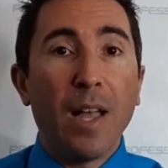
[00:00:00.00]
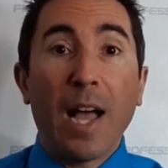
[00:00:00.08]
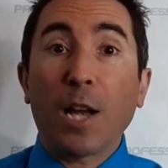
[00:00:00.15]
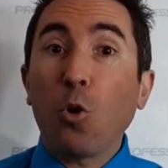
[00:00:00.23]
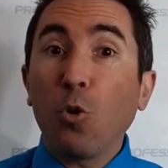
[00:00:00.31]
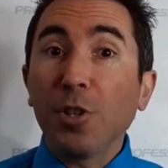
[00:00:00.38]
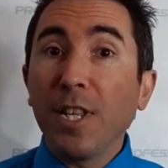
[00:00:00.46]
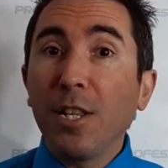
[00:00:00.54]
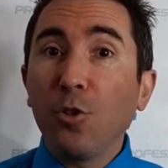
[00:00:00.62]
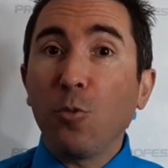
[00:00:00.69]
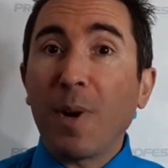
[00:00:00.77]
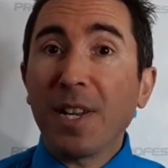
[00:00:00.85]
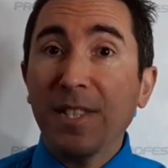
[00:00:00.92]
According
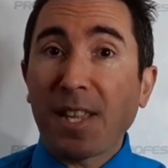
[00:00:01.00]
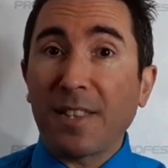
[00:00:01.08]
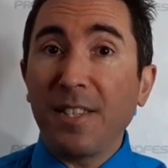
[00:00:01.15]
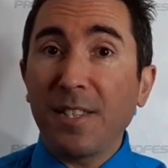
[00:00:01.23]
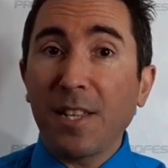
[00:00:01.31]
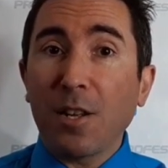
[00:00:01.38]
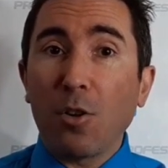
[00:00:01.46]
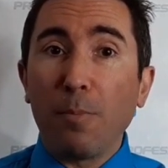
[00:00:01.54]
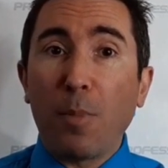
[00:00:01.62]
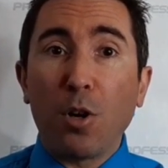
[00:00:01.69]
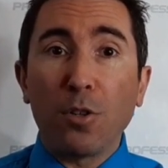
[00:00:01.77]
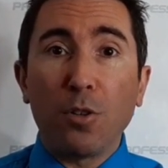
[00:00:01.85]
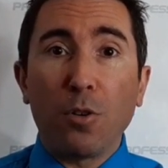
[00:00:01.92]
to my statistical
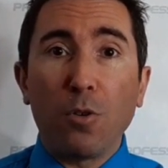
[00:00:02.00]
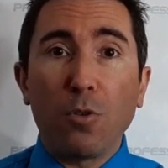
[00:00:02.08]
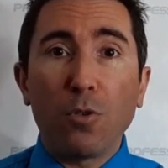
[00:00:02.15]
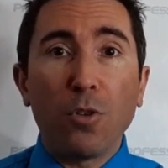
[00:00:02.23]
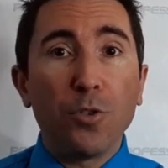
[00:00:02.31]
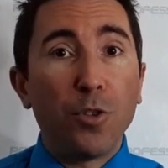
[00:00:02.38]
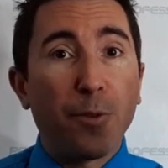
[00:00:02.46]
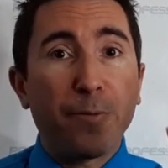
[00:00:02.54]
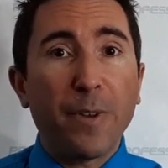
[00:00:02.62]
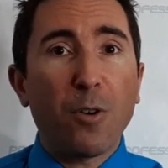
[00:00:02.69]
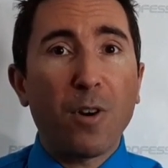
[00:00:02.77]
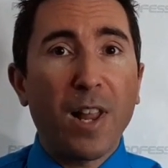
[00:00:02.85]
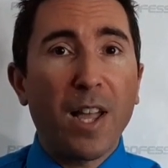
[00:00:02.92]
model, the
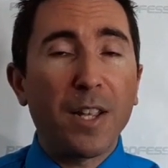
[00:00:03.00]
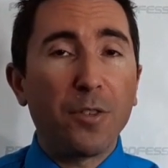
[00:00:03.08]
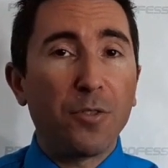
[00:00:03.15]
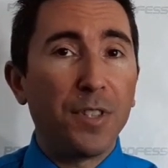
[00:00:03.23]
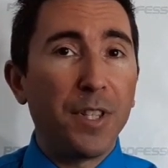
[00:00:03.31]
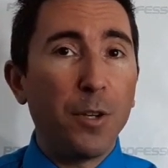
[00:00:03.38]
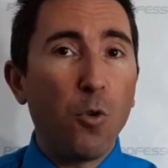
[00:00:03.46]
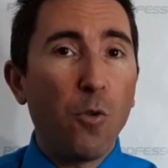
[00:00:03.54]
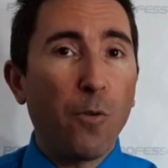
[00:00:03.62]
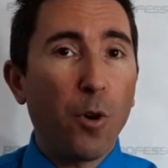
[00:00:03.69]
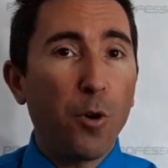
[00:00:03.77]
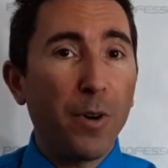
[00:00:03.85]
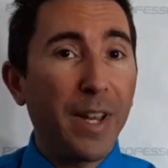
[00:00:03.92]
fair line on the
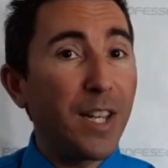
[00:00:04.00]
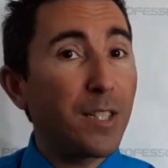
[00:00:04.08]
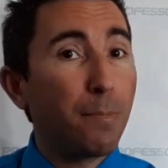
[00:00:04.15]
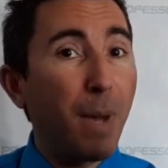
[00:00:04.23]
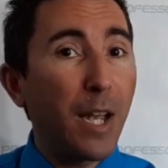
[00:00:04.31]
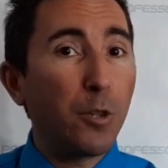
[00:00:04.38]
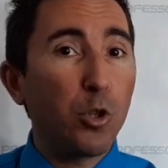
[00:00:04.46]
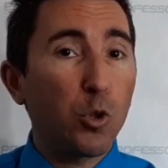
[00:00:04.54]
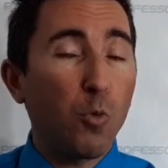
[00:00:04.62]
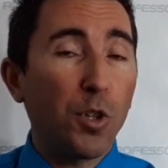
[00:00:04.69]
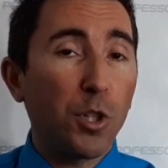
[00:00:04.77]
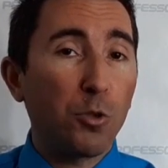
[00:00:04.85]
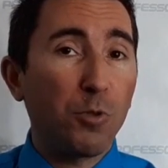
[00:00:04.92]
over is minus
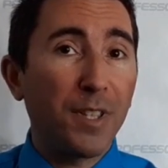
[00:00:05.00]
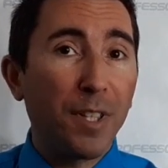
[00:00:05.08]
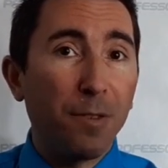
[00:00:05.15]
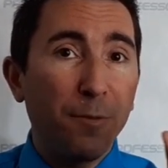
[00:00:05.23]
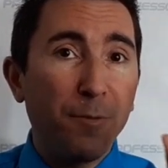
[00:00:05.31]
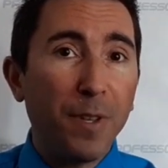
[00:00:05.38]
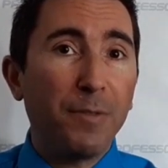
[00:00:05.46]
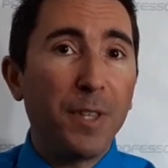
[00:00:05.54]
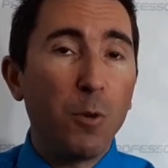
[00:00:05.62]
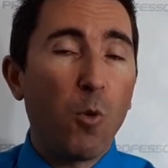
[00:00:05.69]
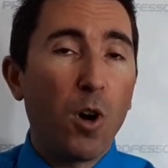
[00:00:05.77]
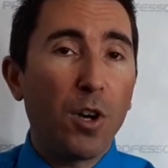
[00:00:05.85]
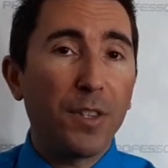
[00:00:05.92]

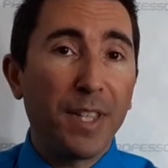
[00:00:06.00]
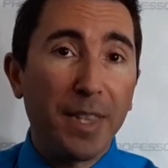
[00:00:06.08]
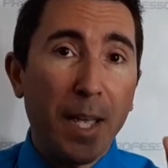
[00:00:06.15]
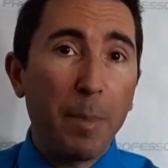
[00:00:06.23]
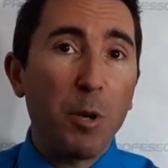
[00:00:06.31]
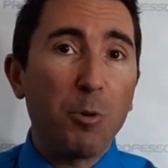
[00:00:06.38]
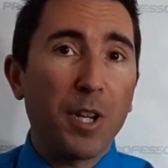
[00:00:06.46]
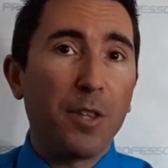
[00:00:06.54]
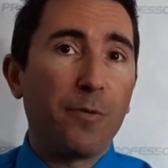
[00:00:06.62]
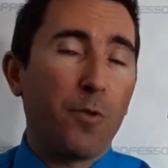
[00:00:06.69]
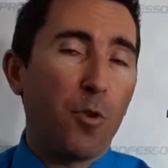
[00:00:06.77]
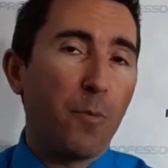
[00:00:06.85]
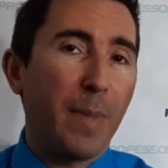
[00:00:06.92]
151 in American
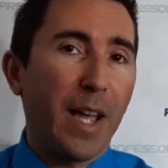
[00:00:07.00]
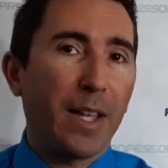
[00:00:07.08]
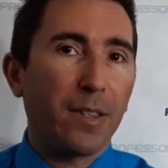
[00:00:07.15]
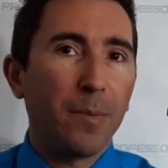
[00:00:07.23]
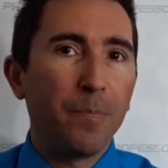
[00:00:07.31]
format